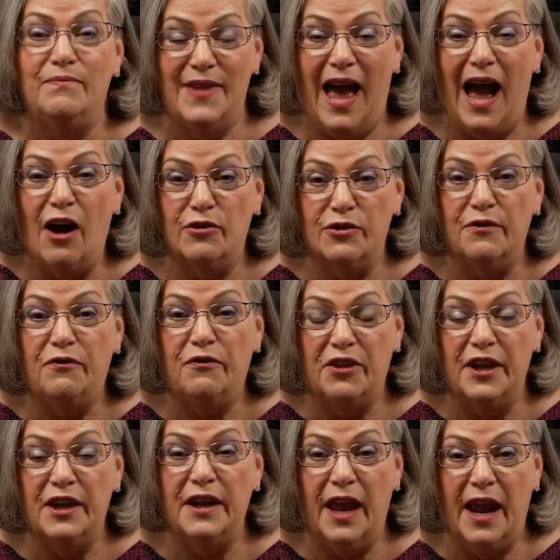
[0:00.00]
out of
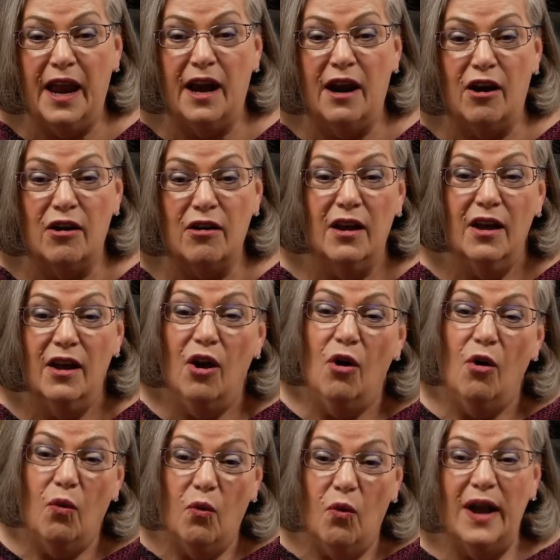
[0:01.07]
thin air.
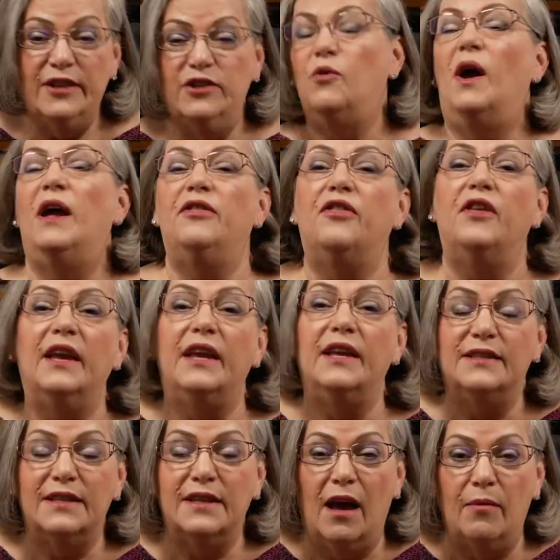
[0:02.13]
When do I think it's
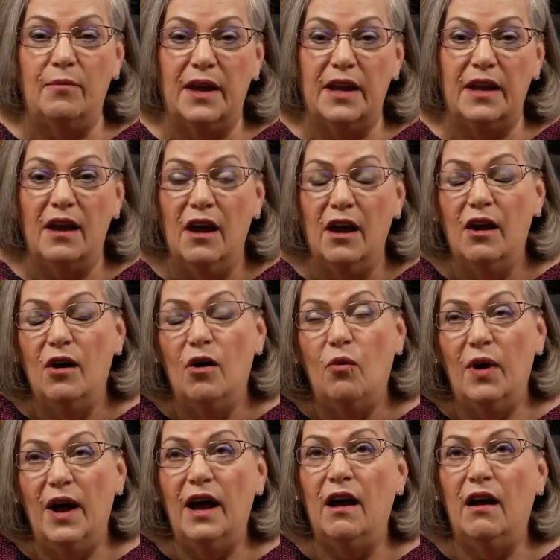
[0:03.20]
coming?
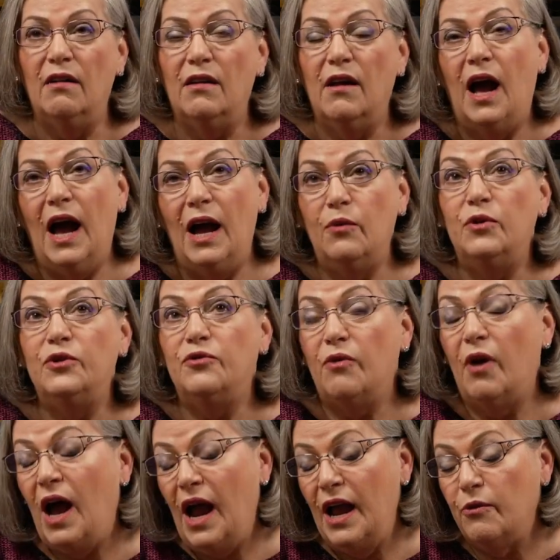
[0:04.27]
Well, I was
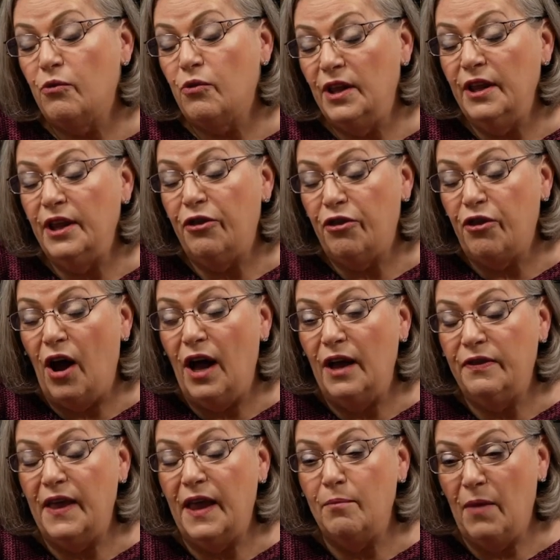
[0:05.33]
I really thought
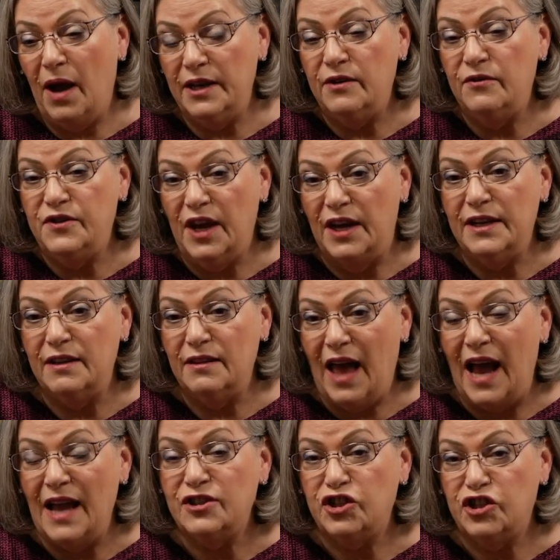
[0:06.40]
they might have done it
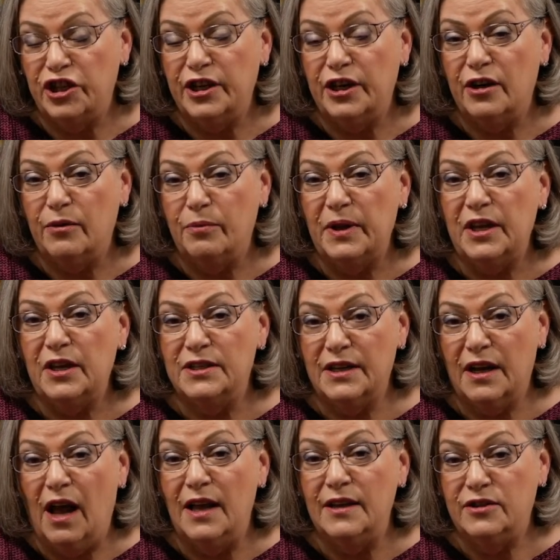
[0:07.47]
last year because it
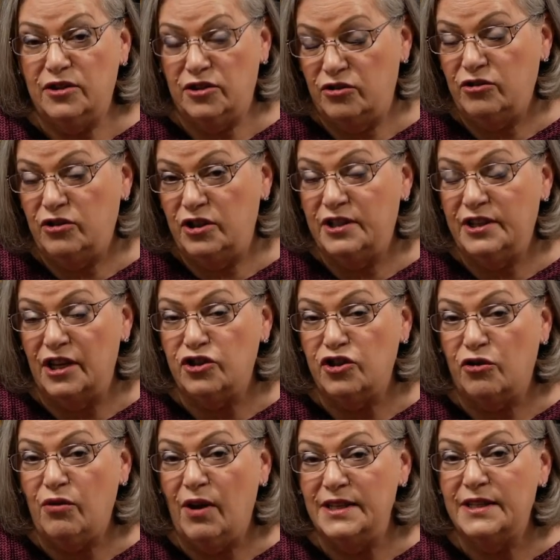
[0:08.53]
got to such a
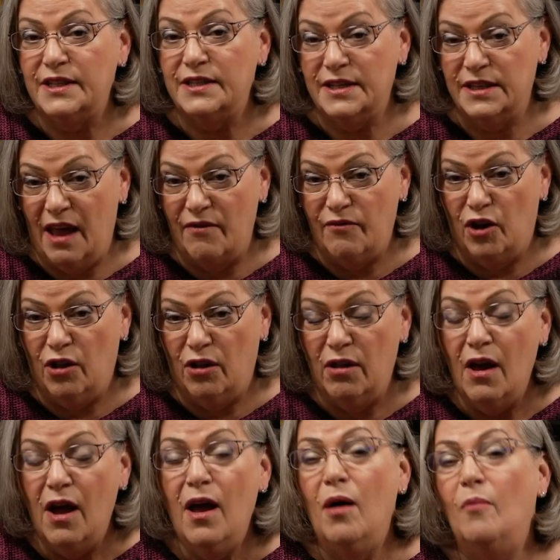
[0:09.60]
crisis level,
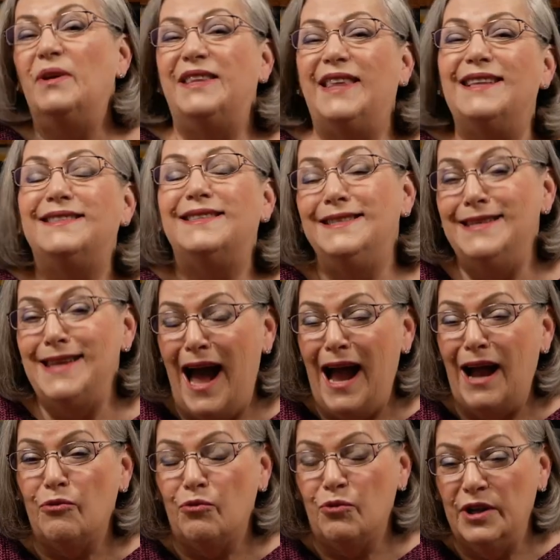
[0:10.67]
but that's
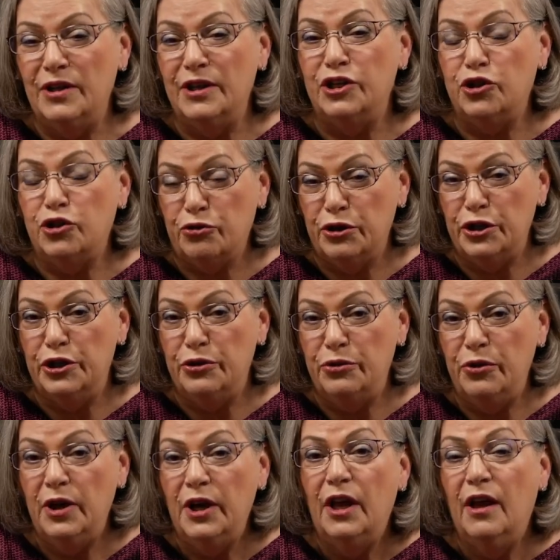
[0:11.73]
not really true.
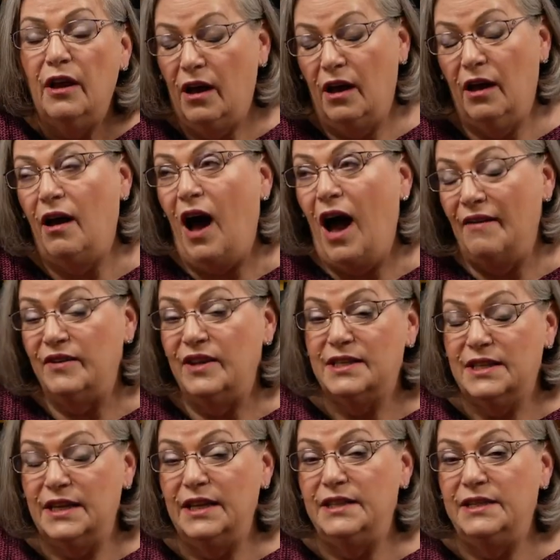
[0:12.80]
Uh,
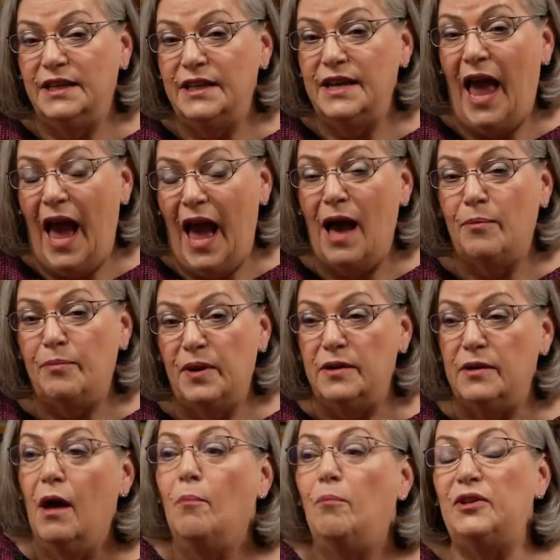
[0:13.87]
obviously, it didn't happen,
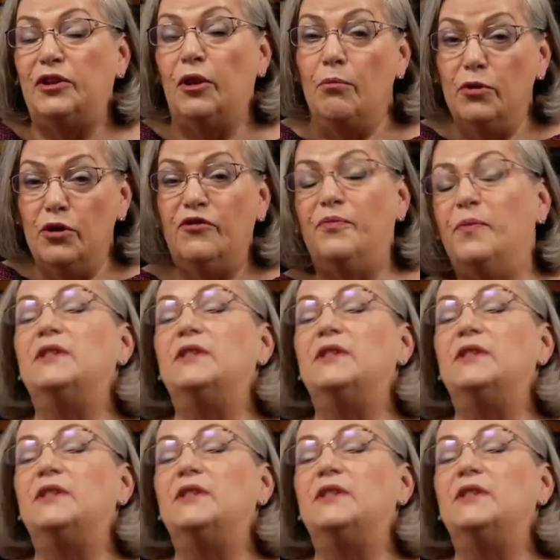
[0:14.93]
but the movement